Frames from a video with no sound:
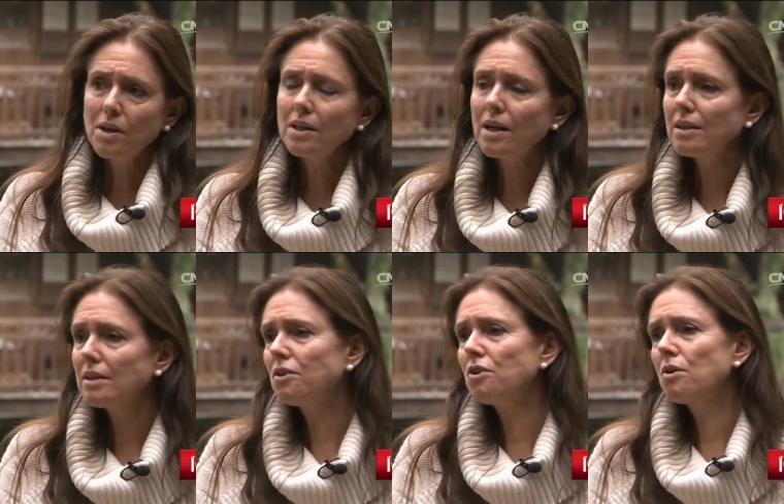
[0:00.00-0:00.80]
Well,
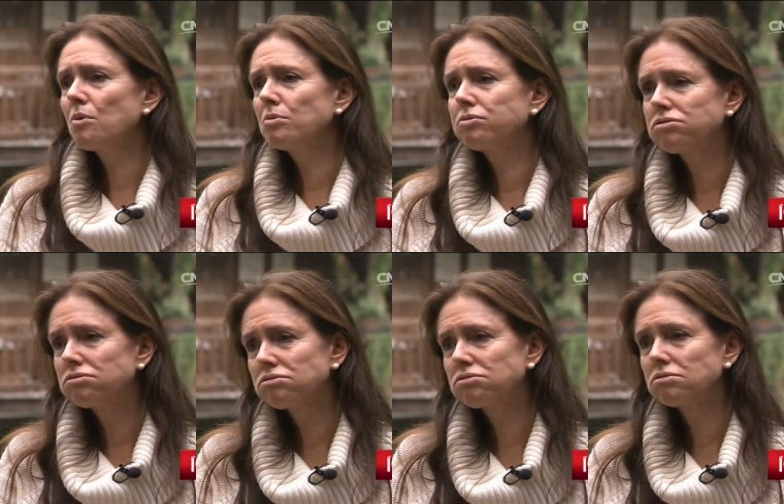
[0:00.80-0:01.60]
you know,
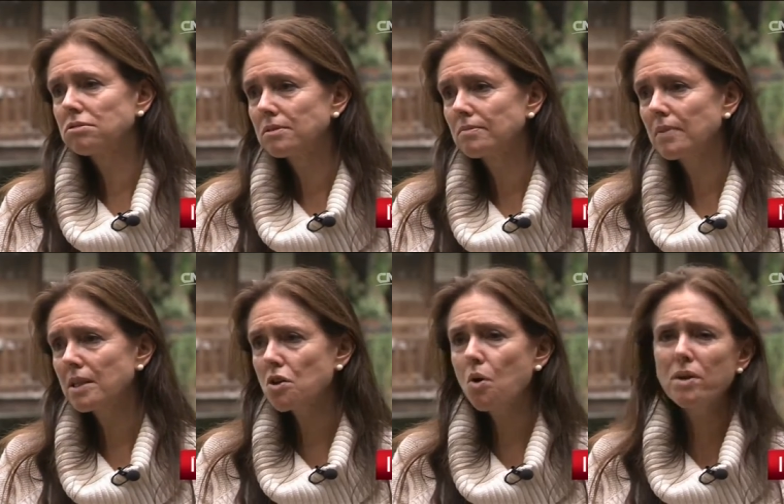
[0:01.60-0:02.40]

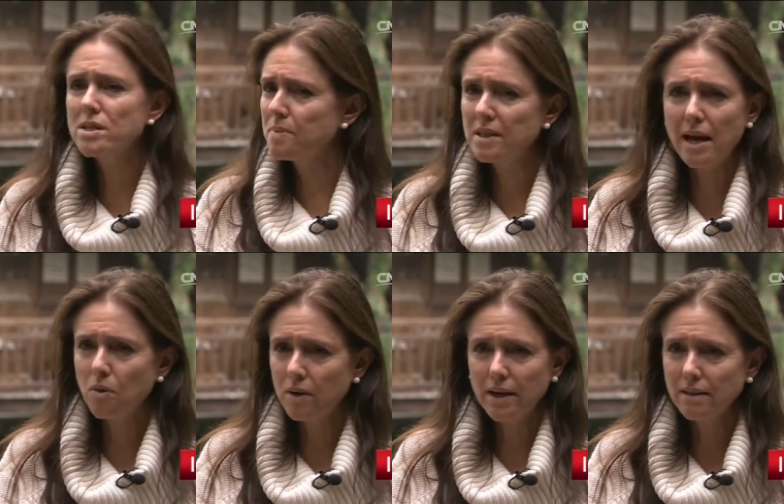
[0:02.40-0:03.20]
it's always been
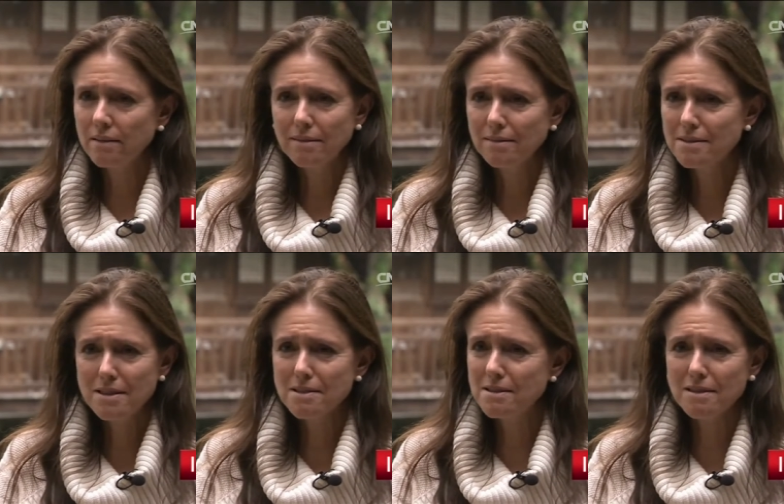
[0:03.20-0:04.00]
that way
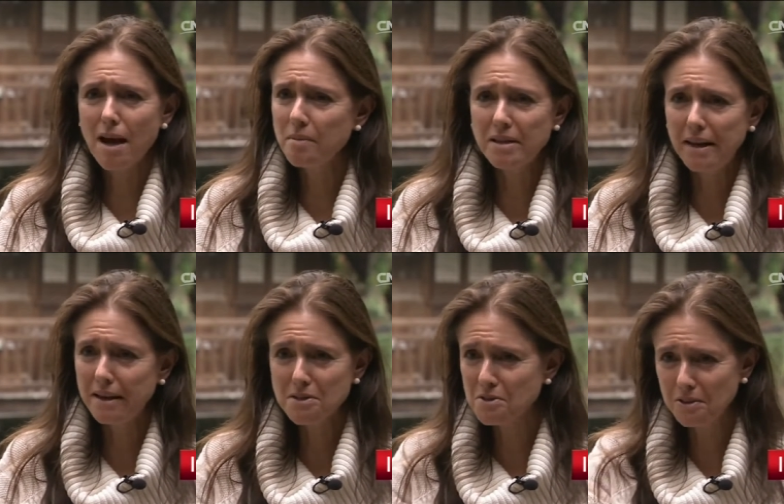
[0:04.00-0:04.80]
since
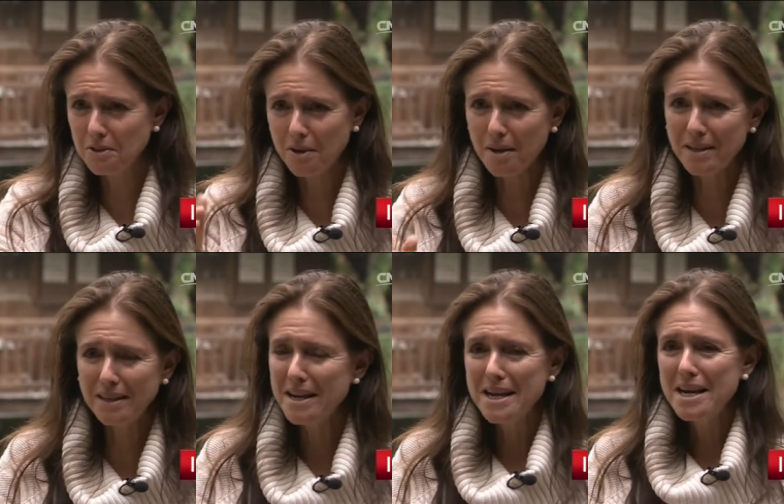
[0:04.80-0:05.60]
Amadeus, you know. I
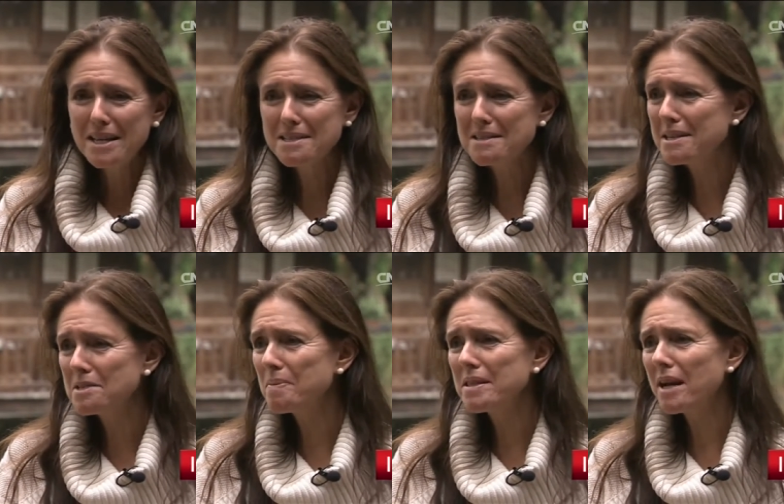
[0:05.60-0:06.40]
mean, it's
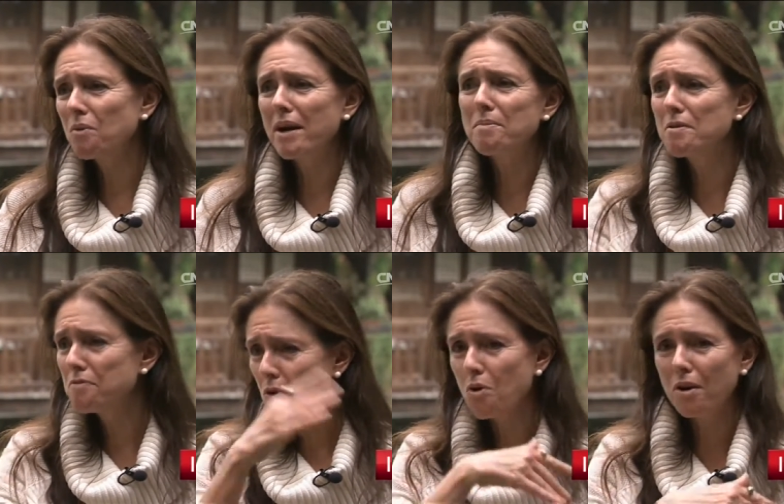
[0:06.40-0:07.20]
it's been that way
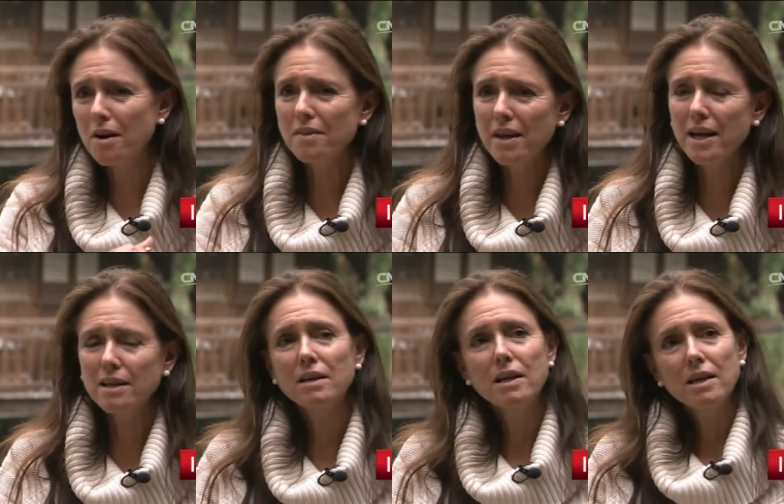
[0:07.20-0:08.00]
before
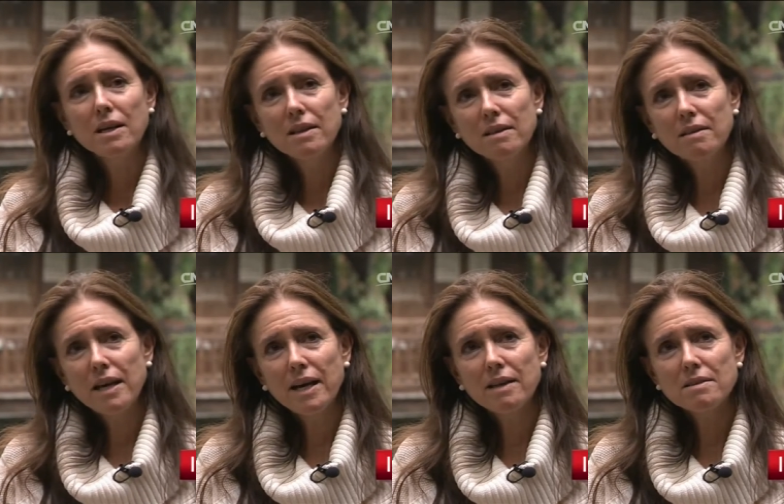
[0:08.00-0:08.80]
that
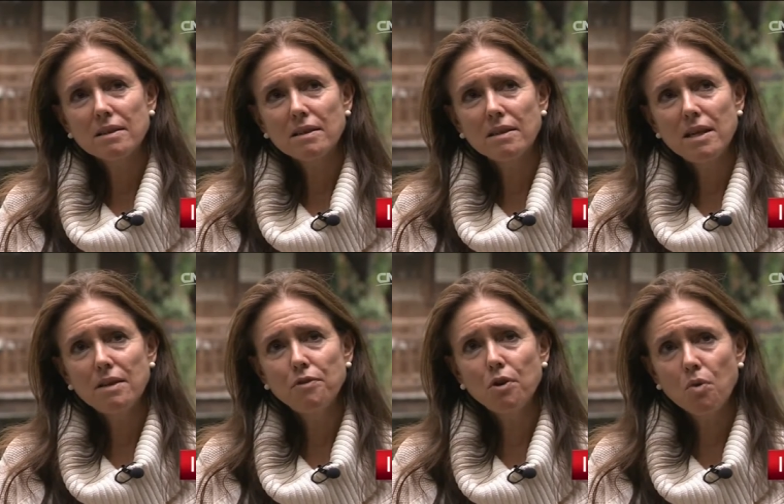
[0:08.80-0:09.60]
that
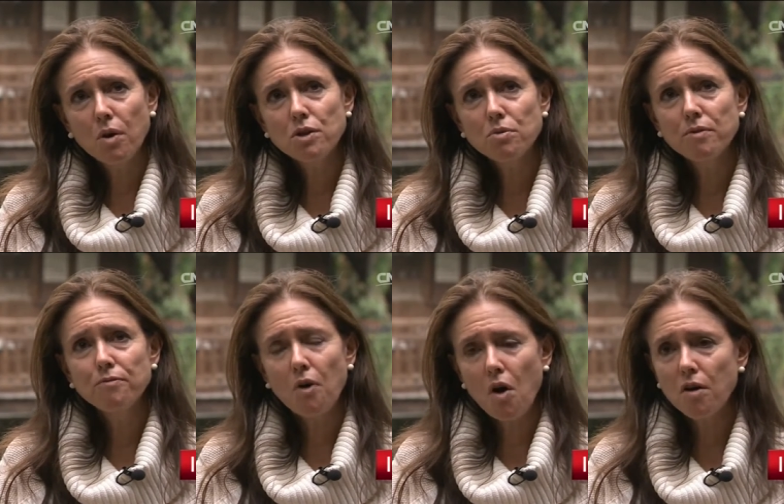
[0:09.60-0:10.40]
if you're going to
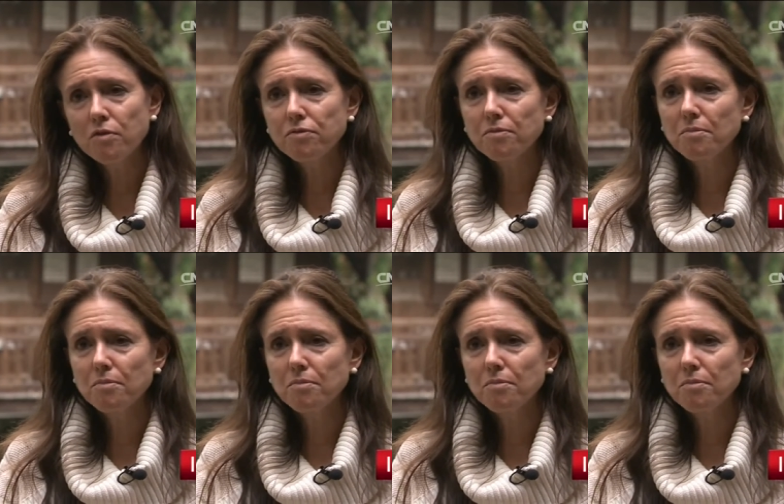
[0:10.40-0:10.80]
involve